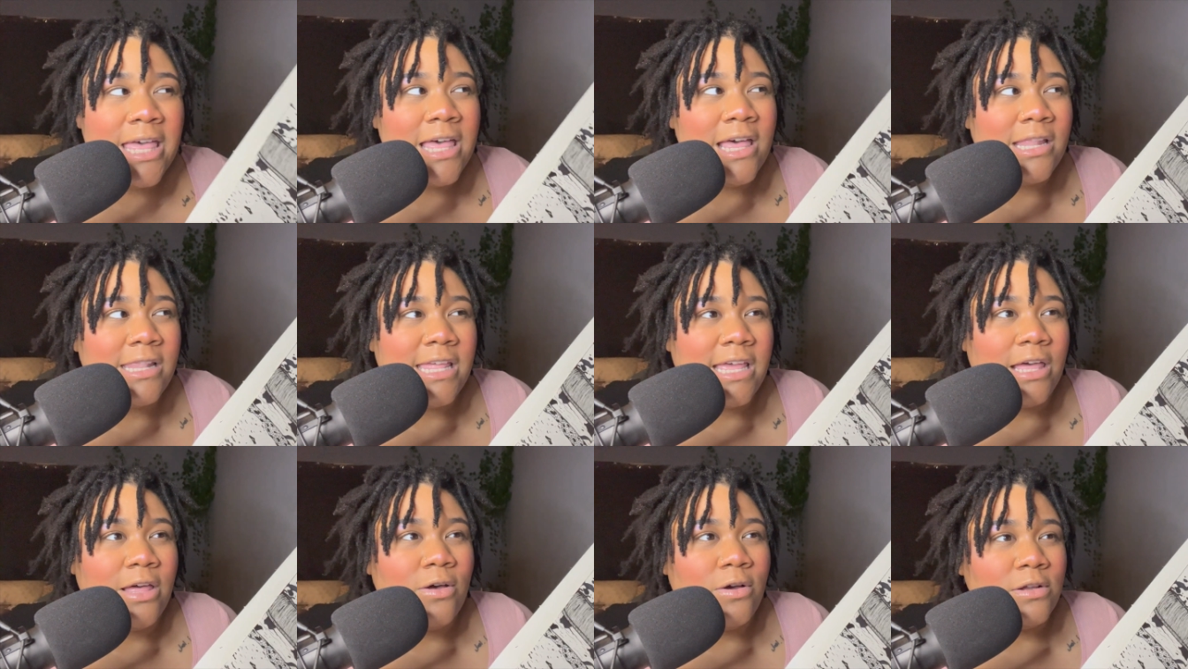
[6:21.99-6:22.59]

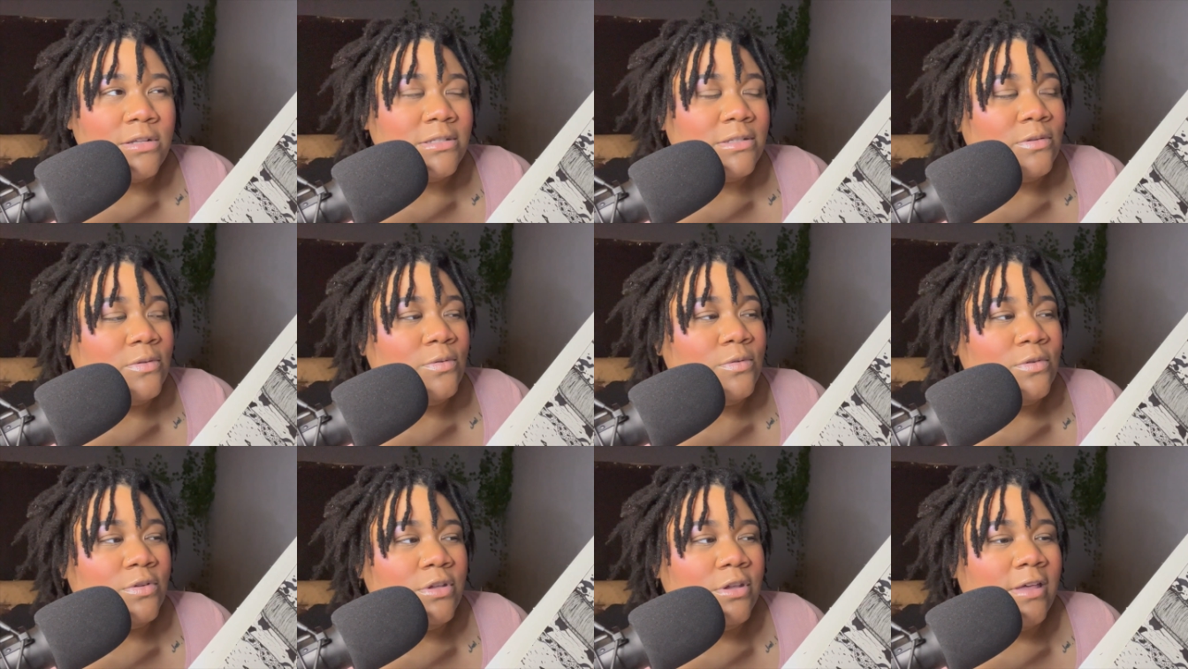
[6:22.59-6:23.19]
like art
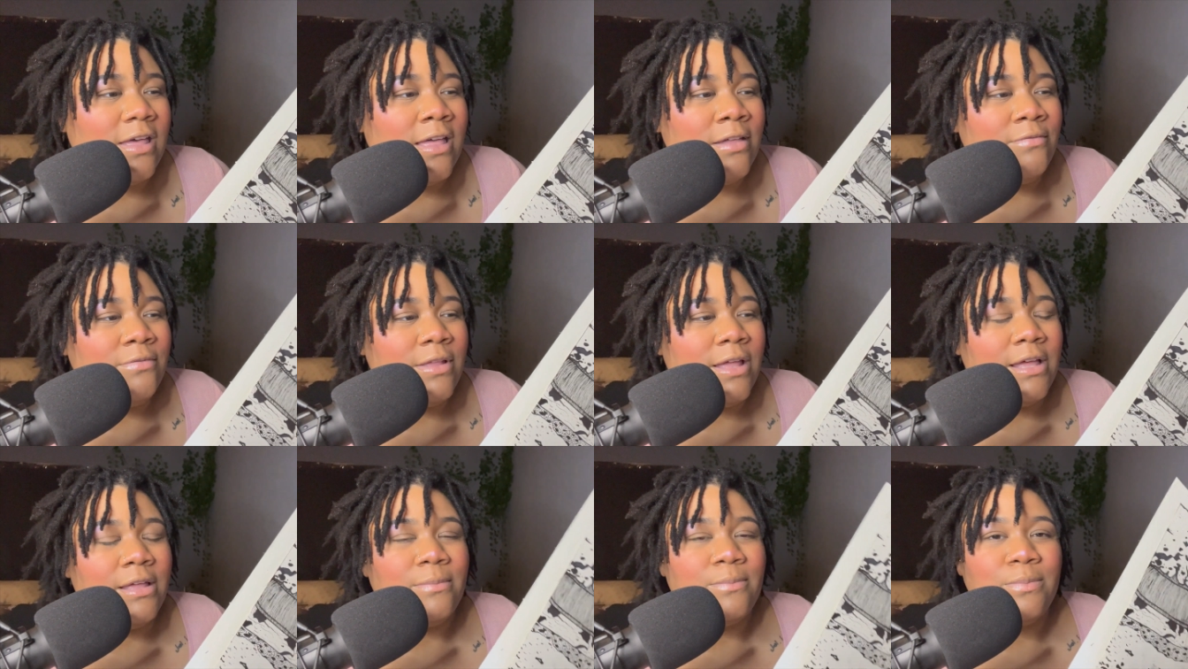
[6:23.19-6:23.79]
school, you have
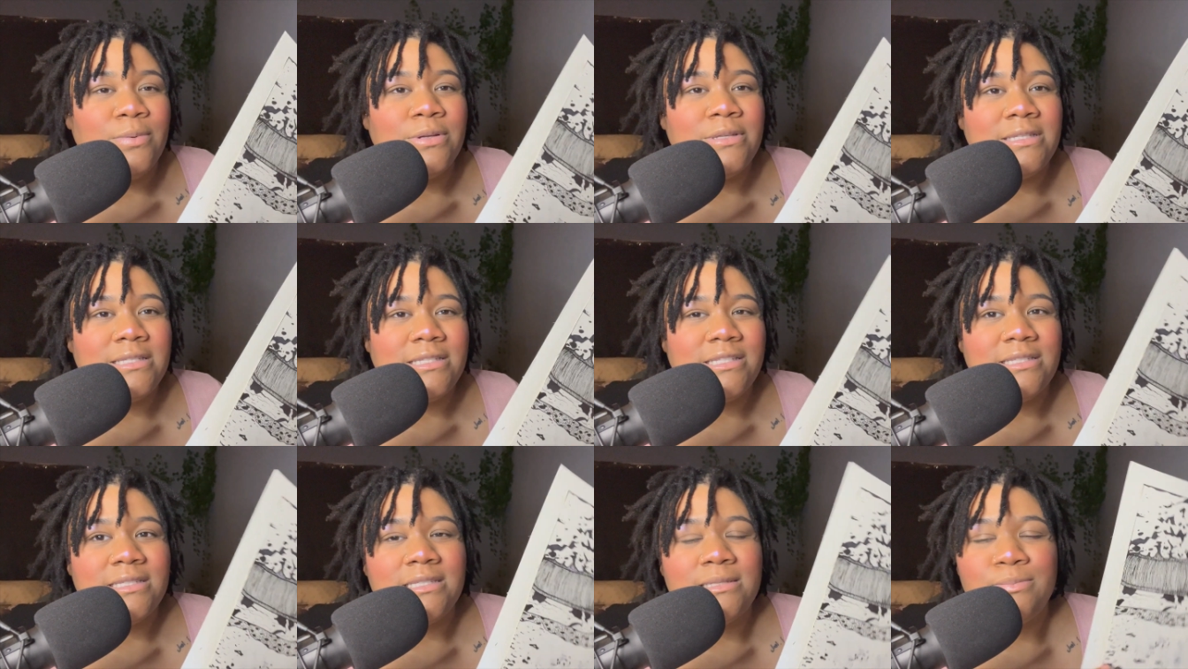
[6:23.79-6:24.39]
like
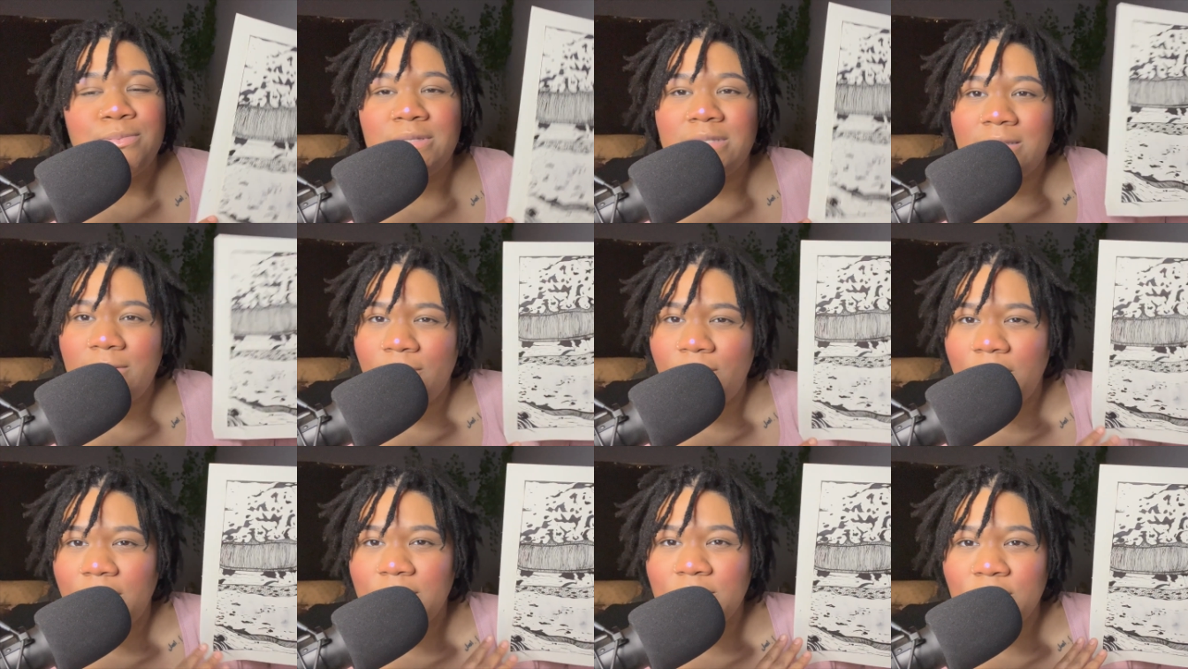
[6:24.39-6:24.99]

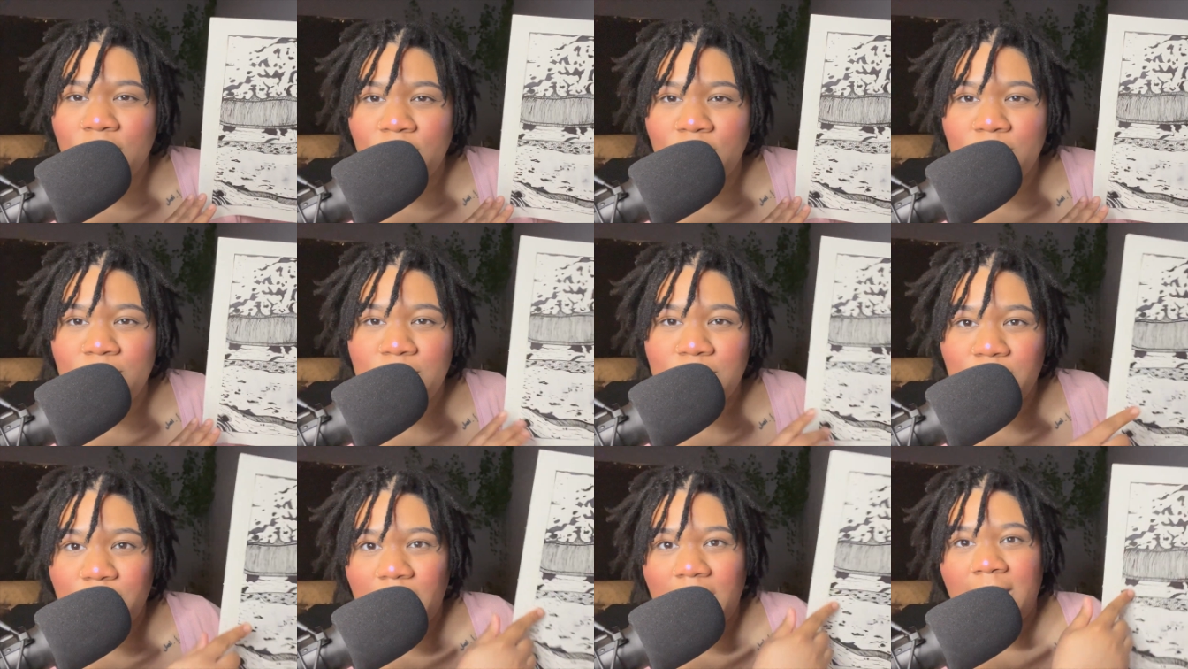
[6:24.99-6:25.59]
specific terms
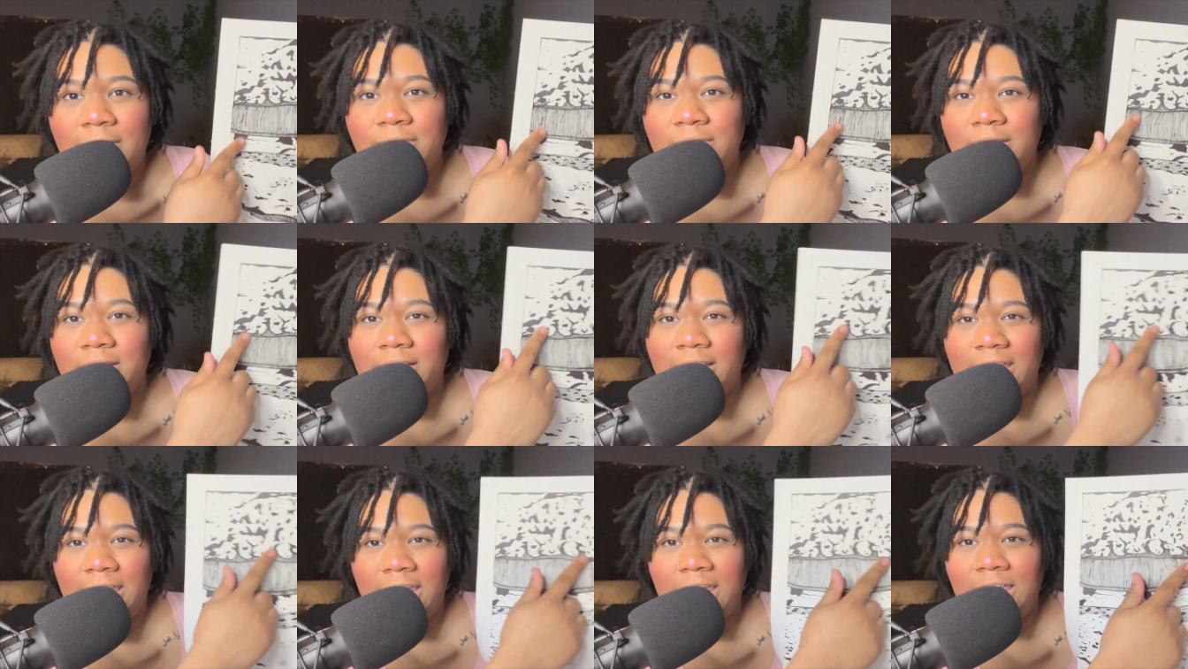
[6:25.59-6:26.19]
you have to
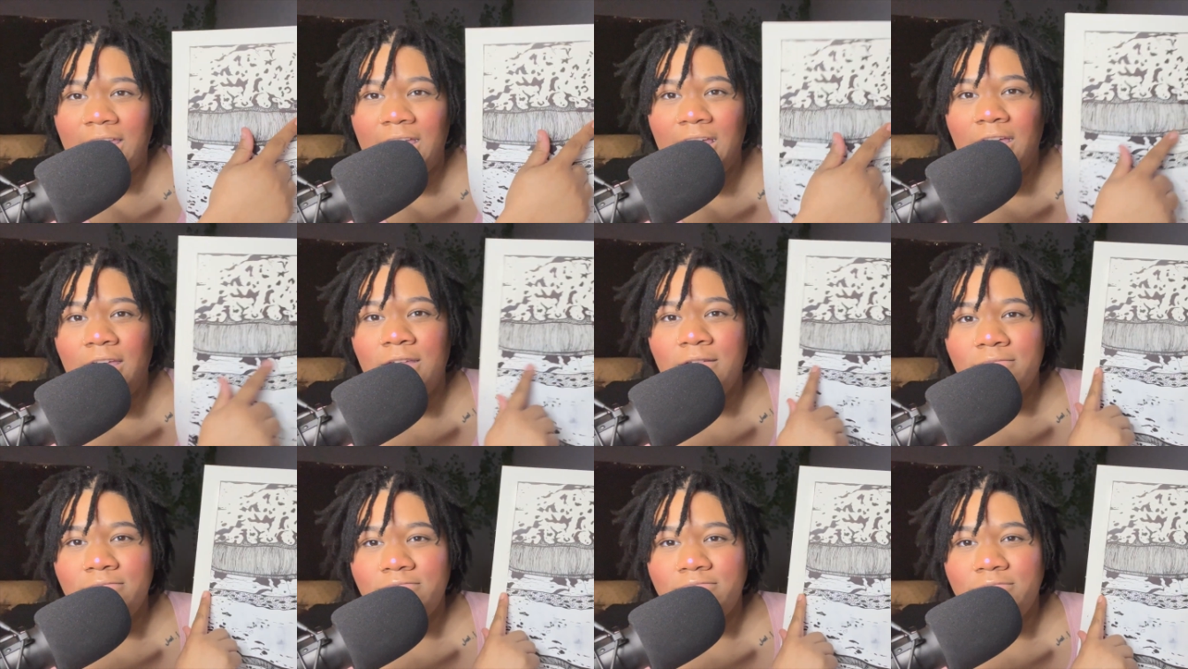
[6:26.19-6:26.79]
like
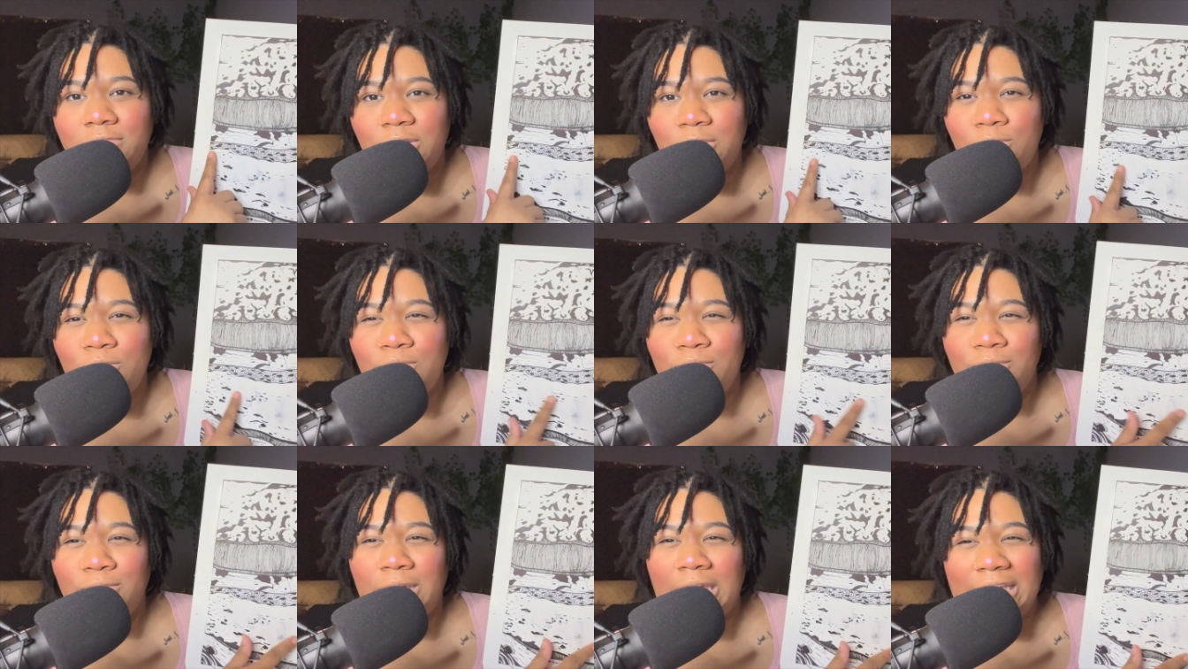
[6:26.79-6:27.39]

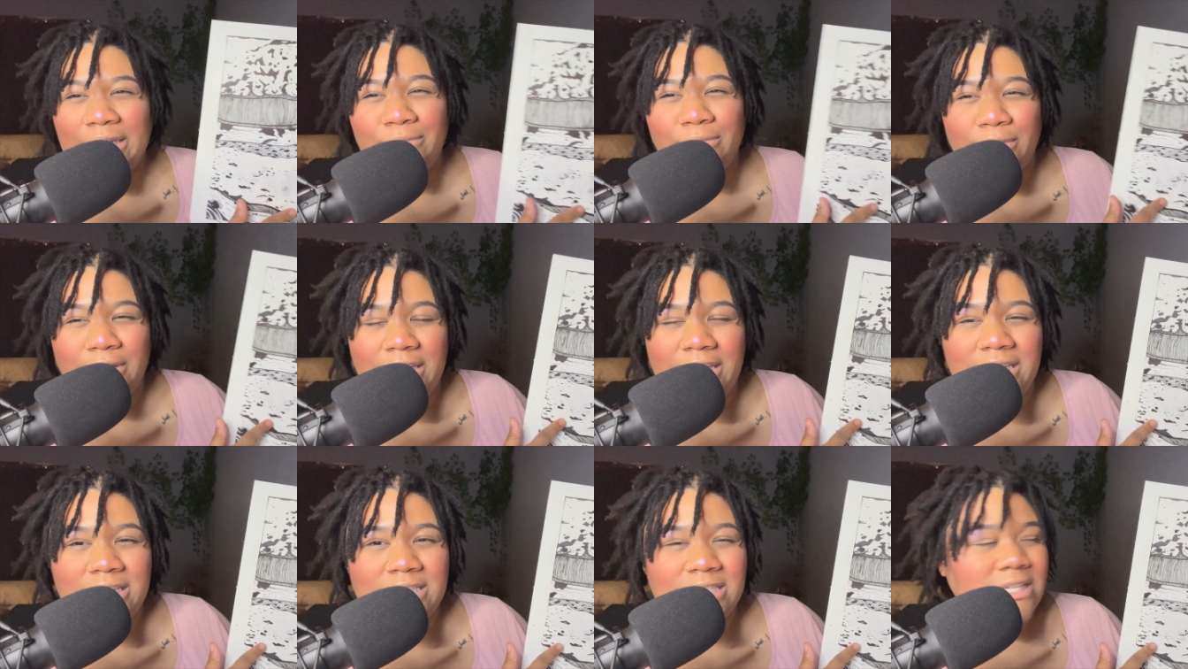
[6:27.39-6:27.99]
do and
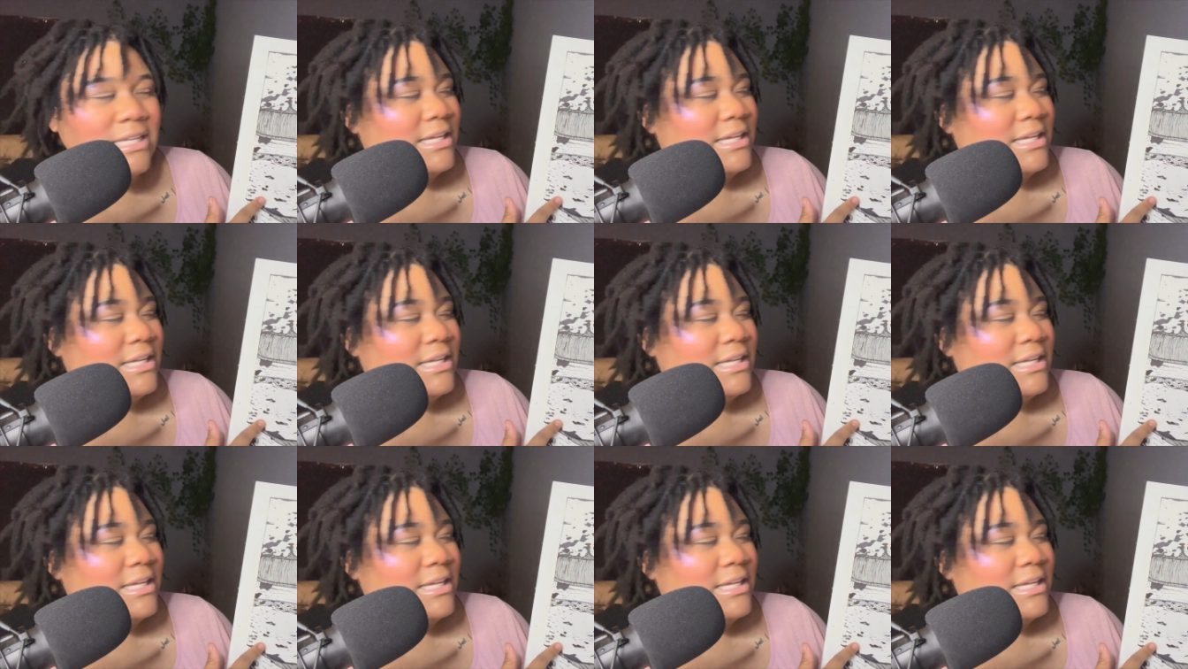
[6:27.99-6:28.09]
reach.